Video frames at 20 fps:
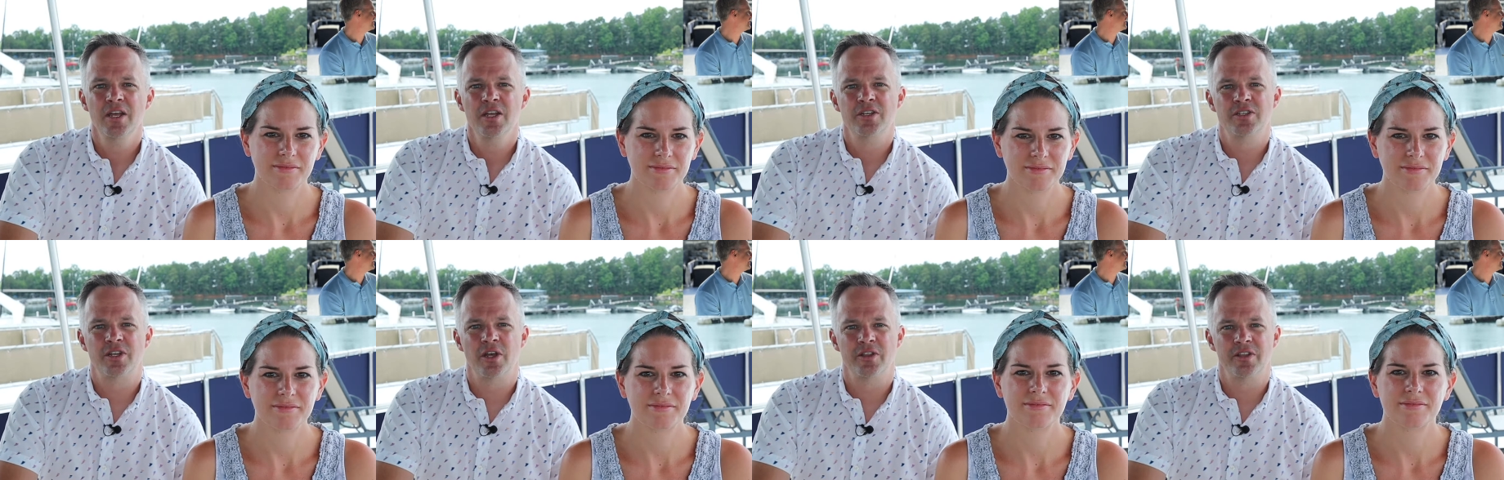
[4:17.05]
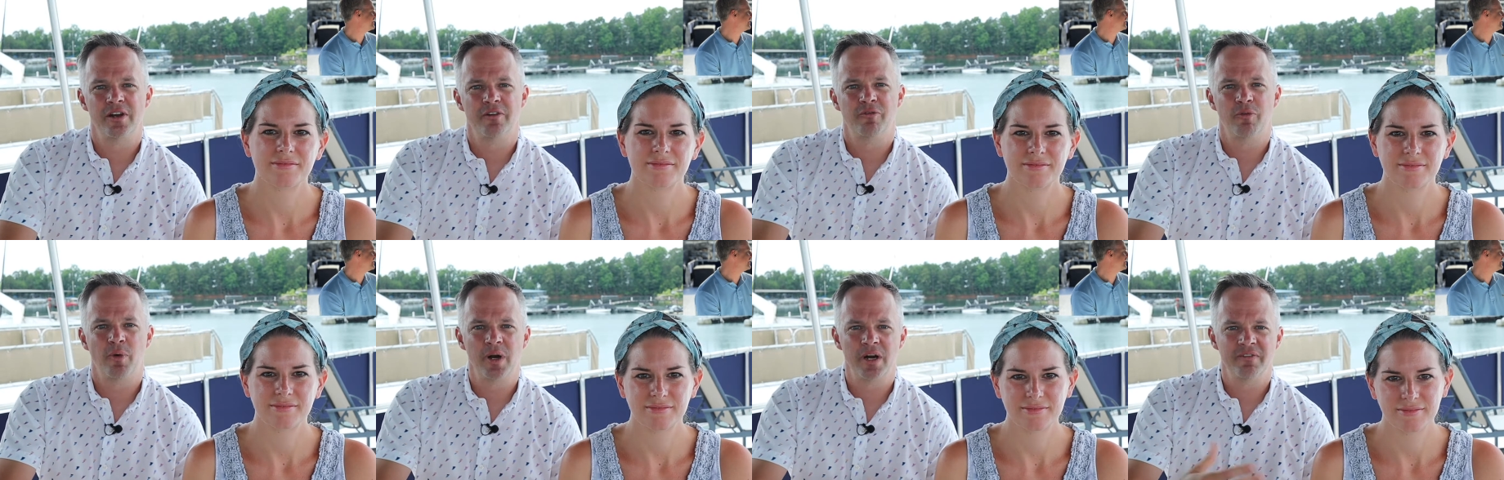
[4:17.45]
Speaker 1: so that
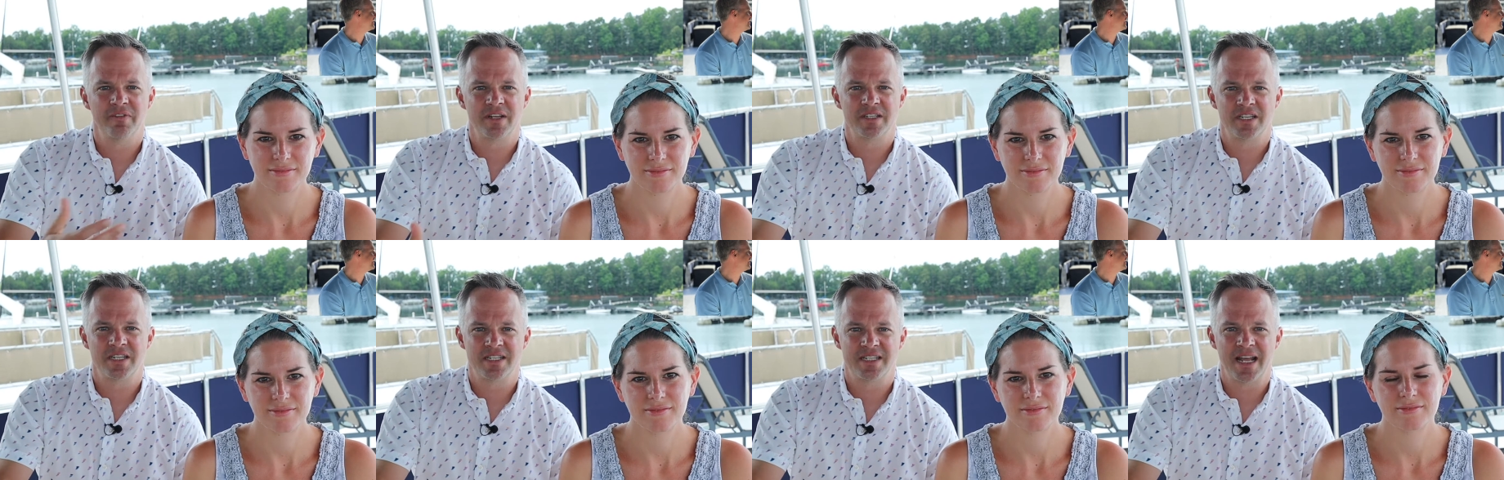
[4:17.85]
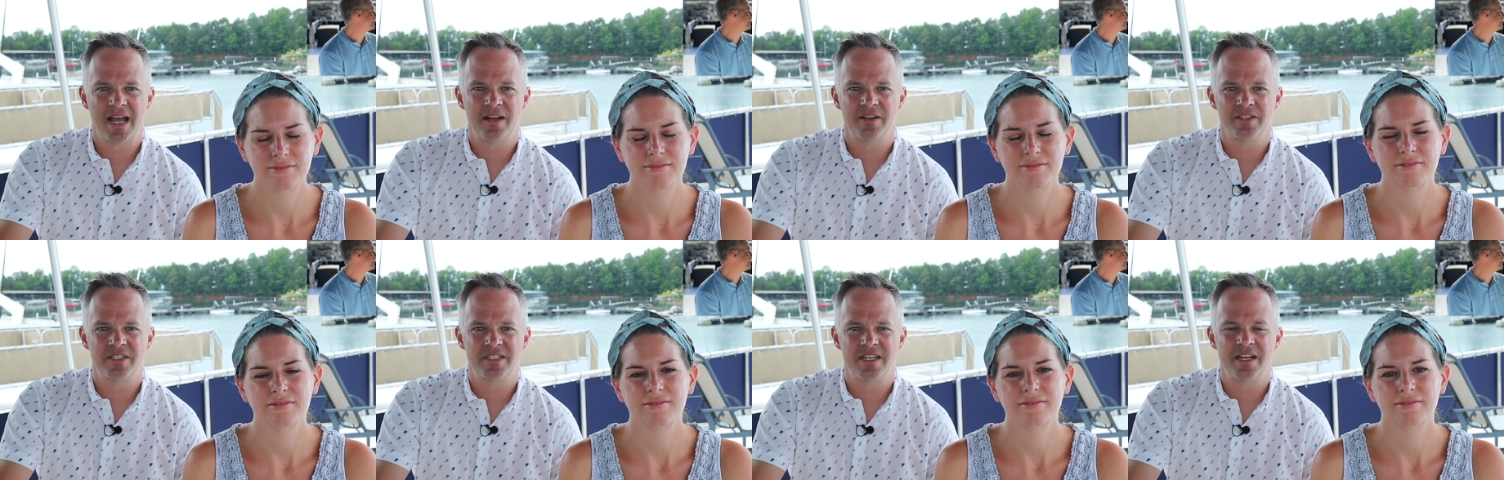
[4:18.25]
if one of us is
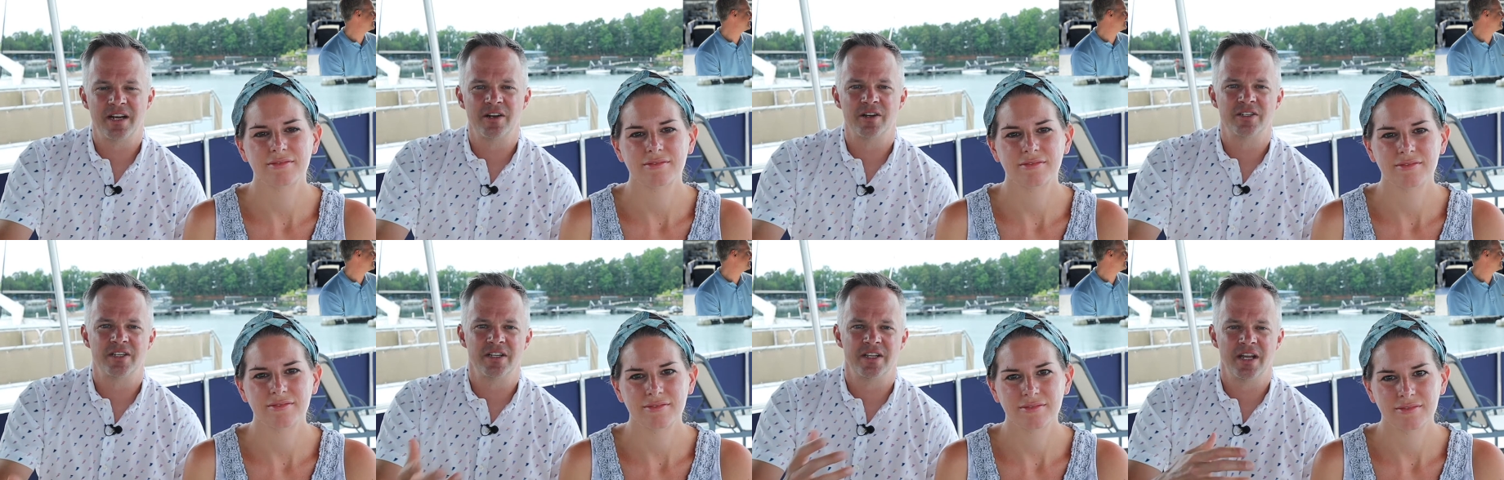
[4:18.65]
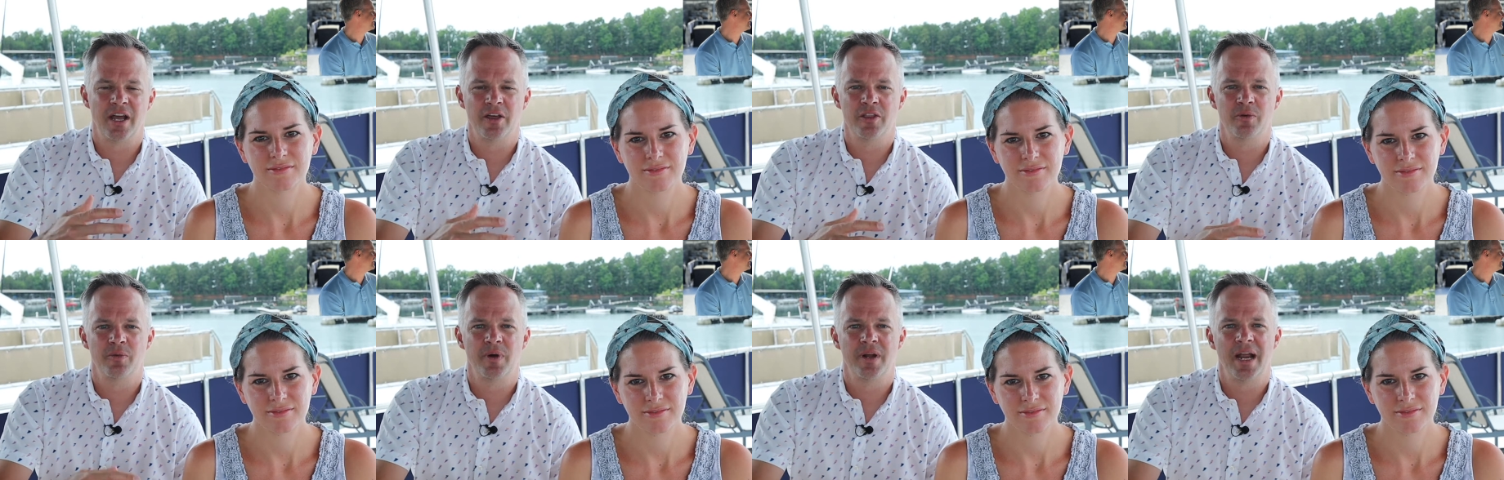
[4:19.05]
downstairs and the
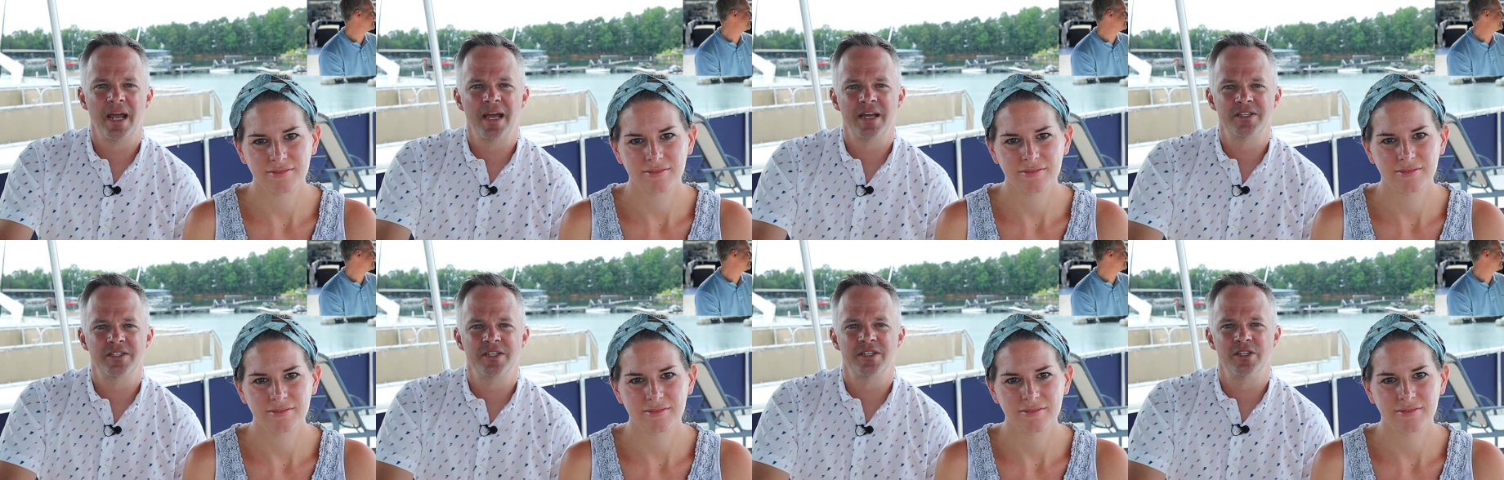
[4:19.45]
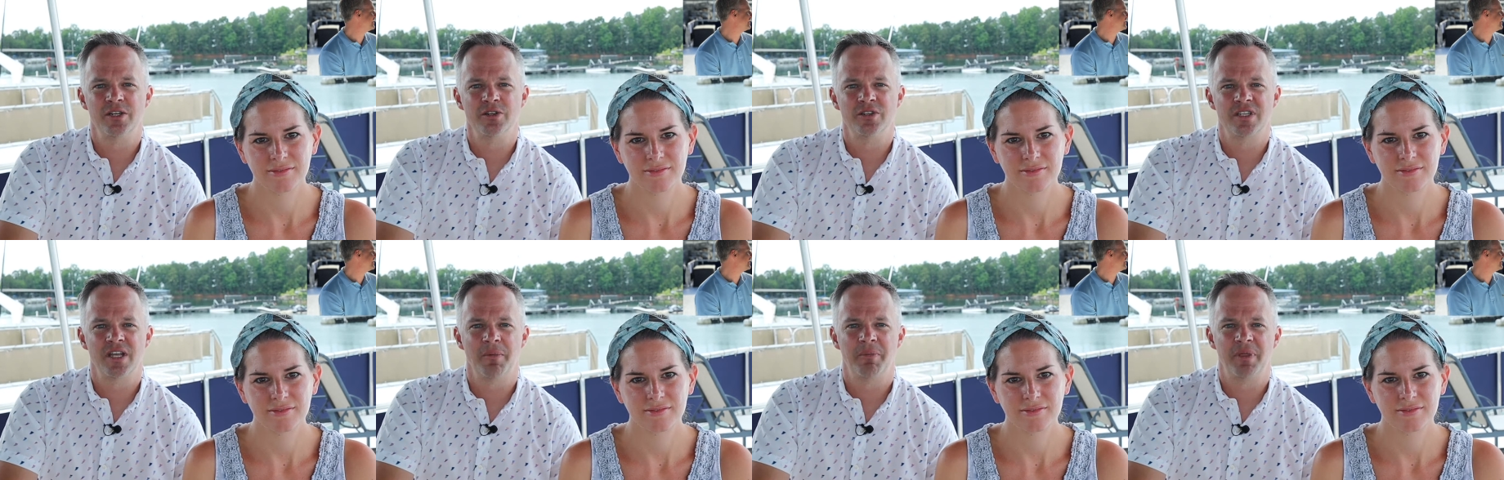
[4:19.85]
other one has to
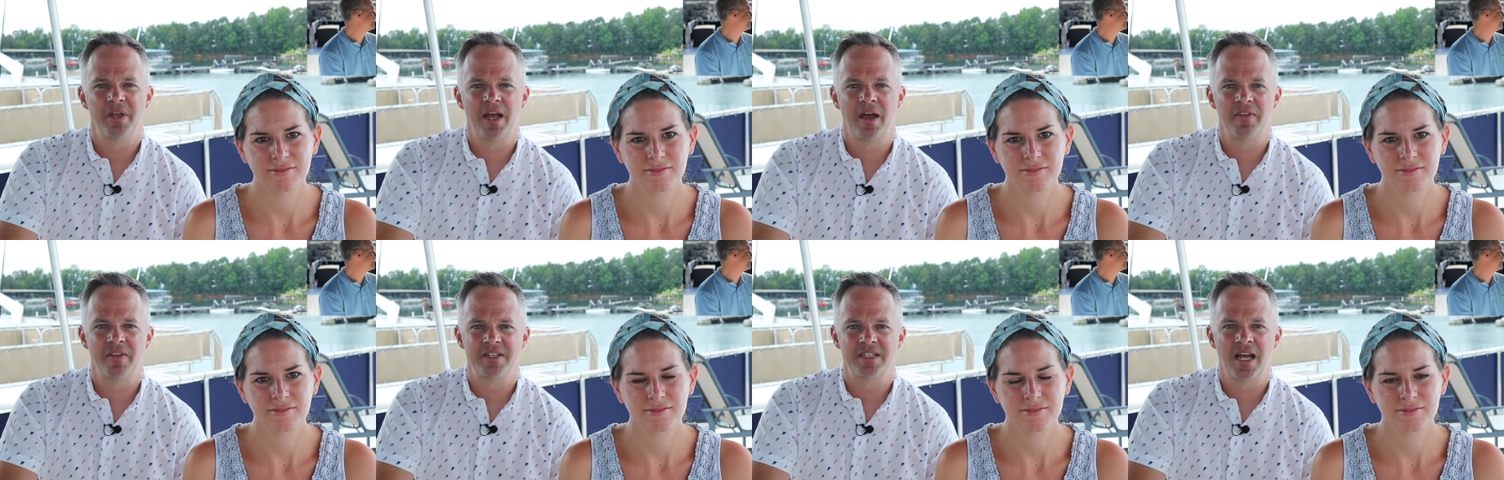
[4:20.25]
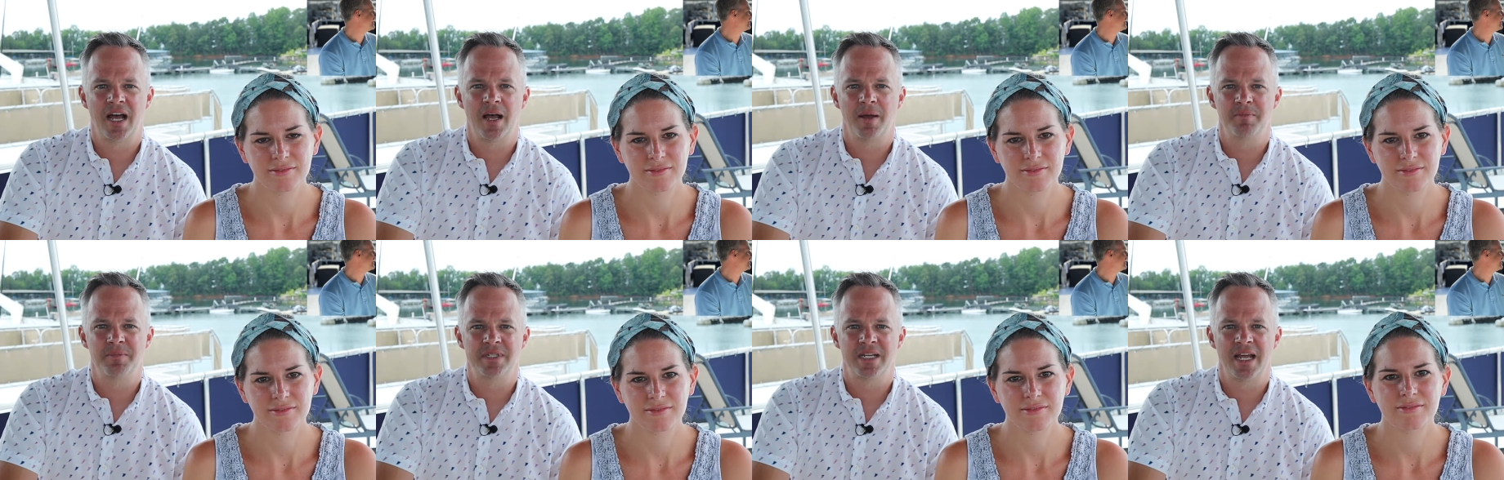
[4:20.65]
do something on the
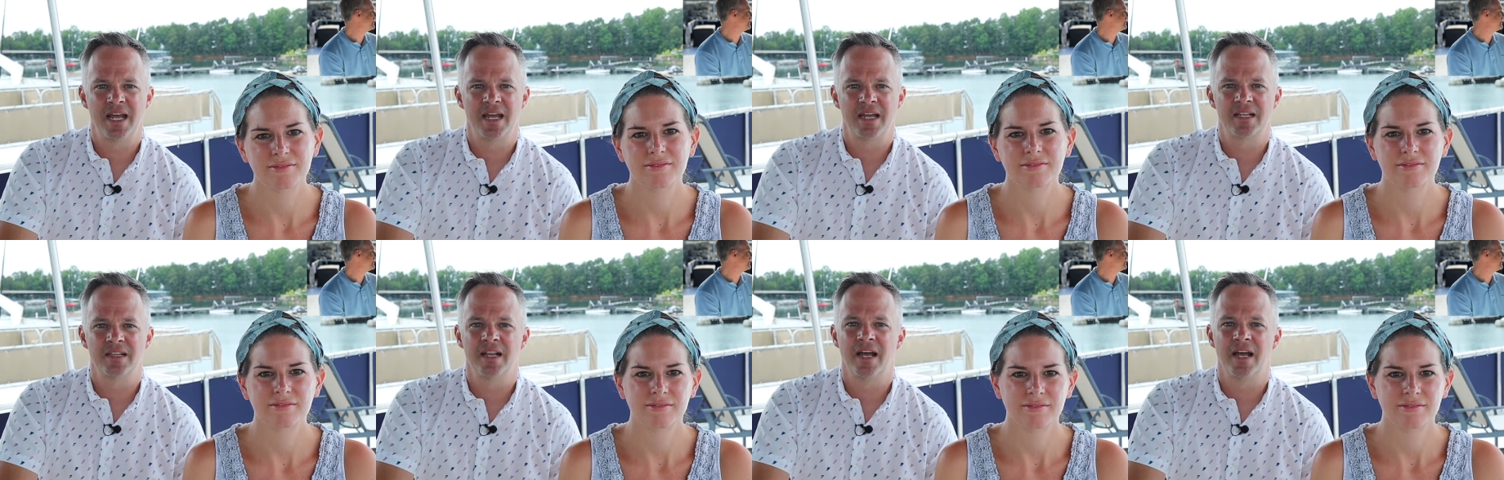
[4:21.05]
top deck,